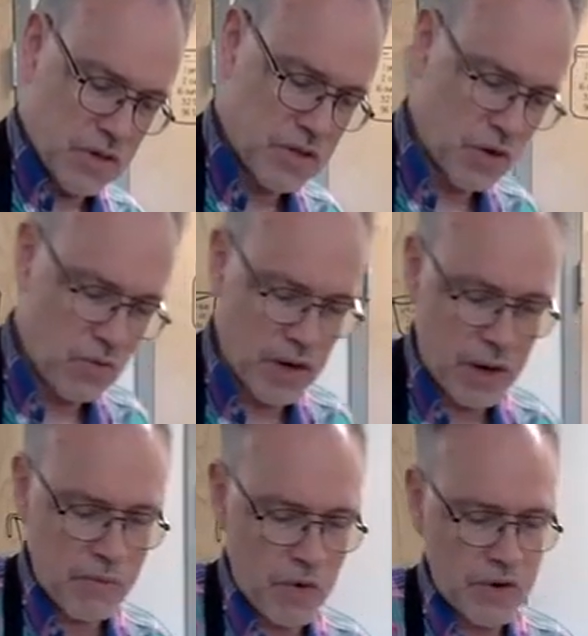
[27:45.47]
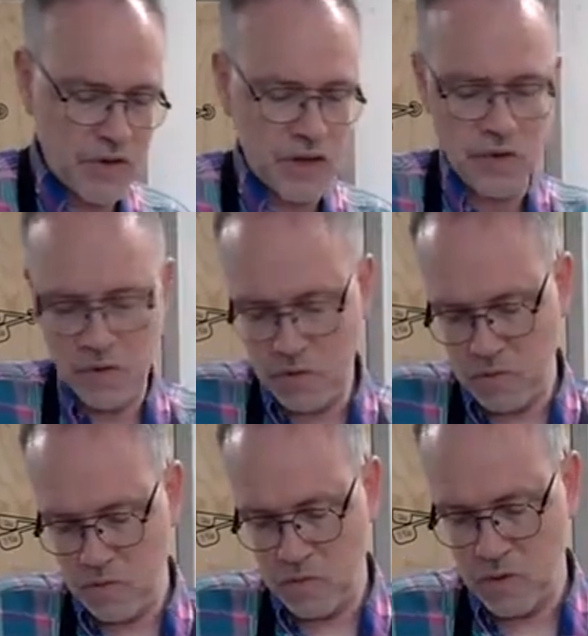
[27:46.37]
So what I'm going to do
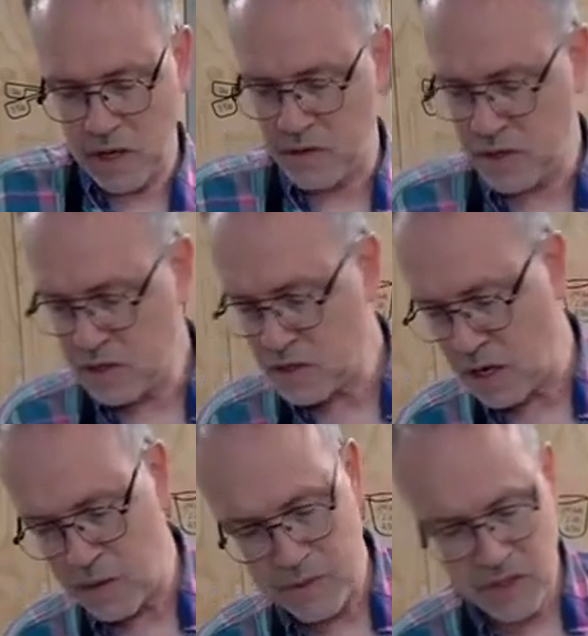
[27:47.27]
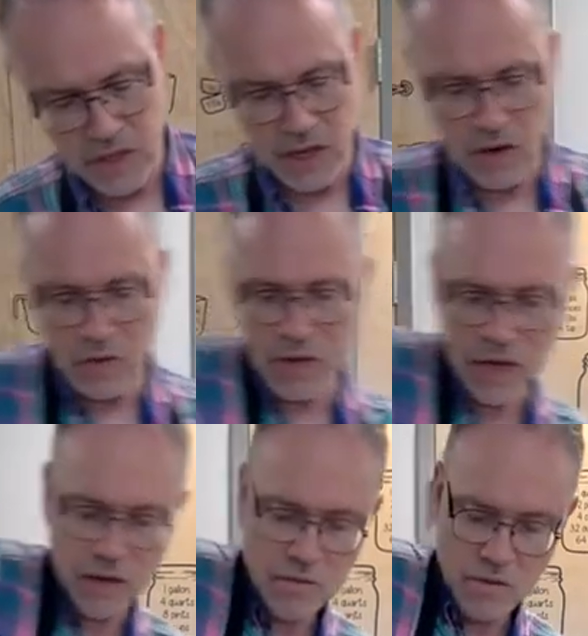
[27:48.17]
at this time is say,
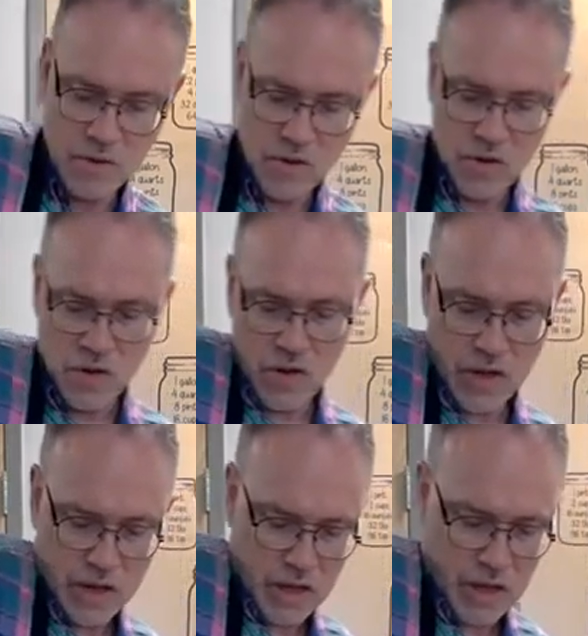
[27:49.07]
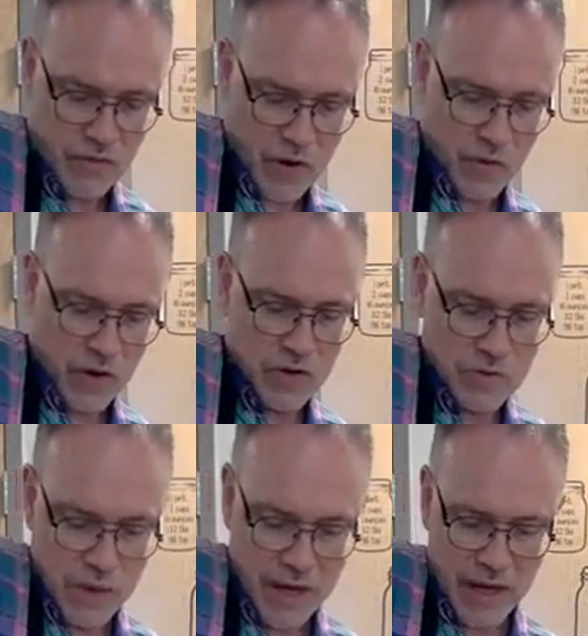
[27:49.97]
okay, if I
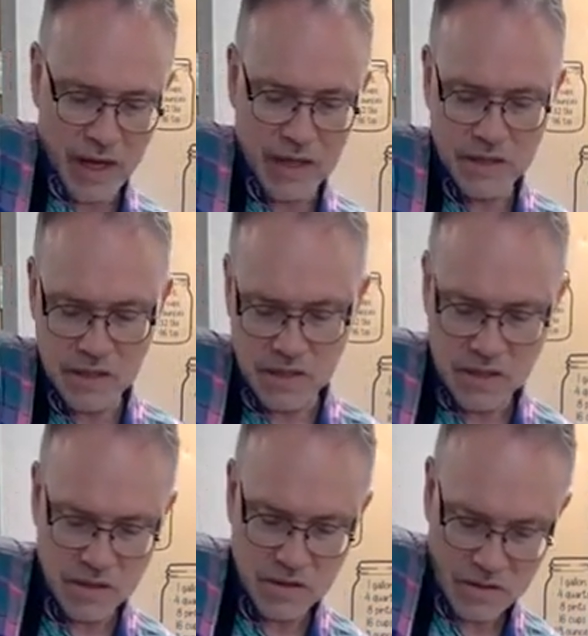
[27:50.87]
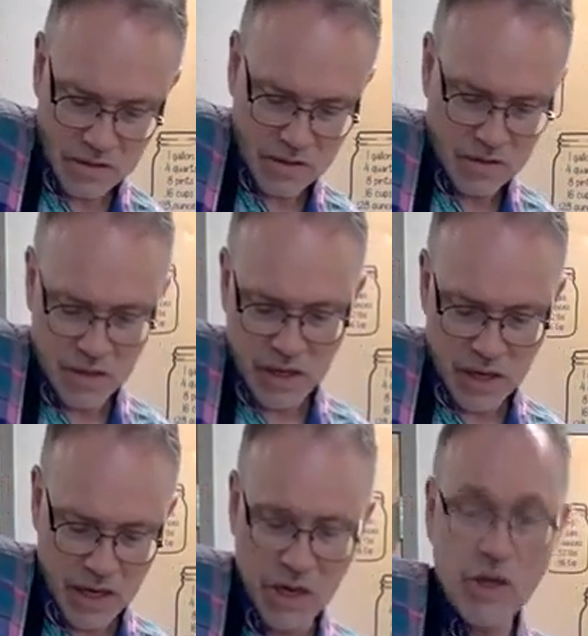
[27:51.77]
use my hands,
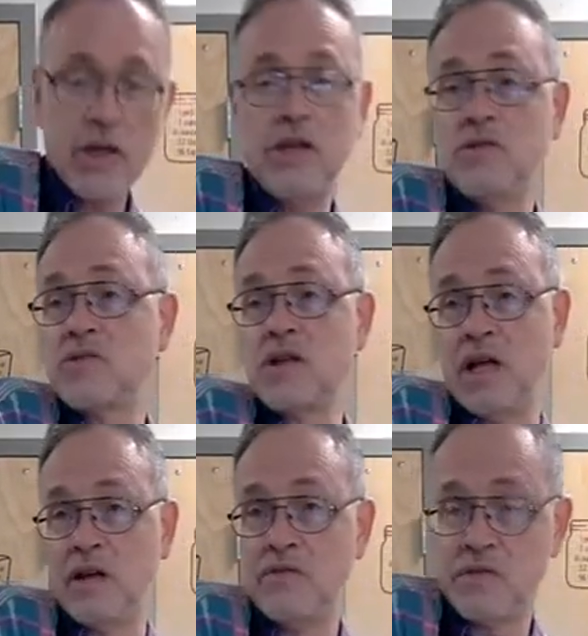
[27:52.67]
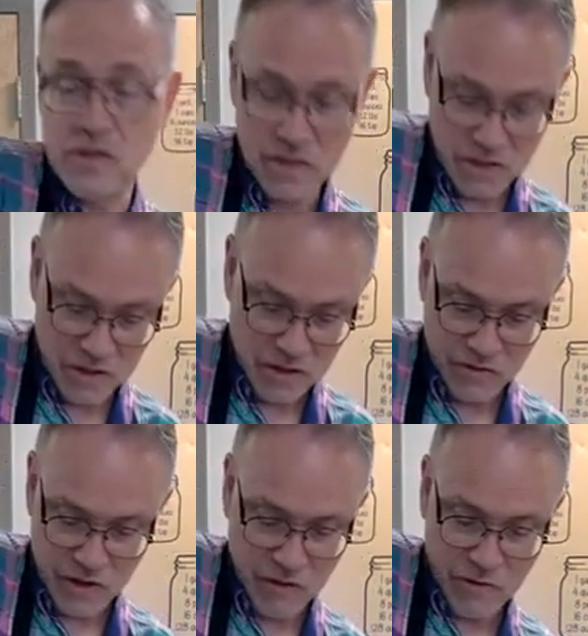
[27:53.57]
and you can use gloves
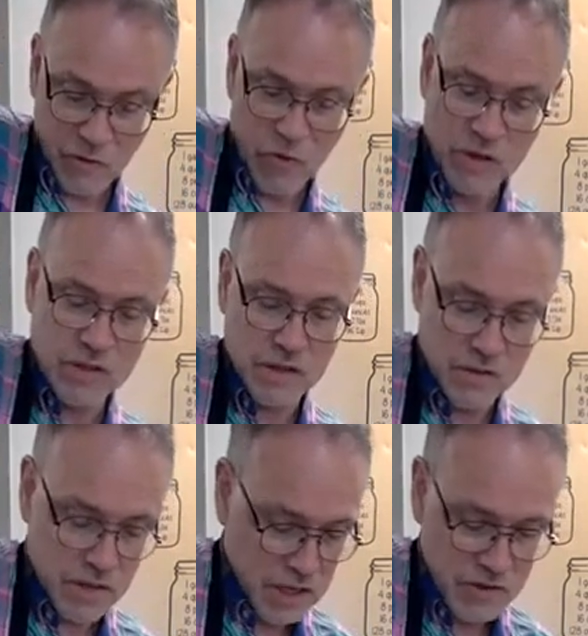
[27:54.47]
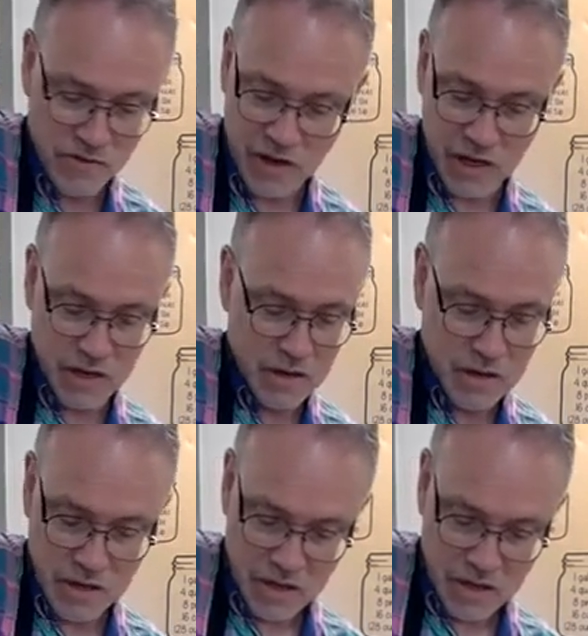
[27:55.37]
if you want to, that's fine.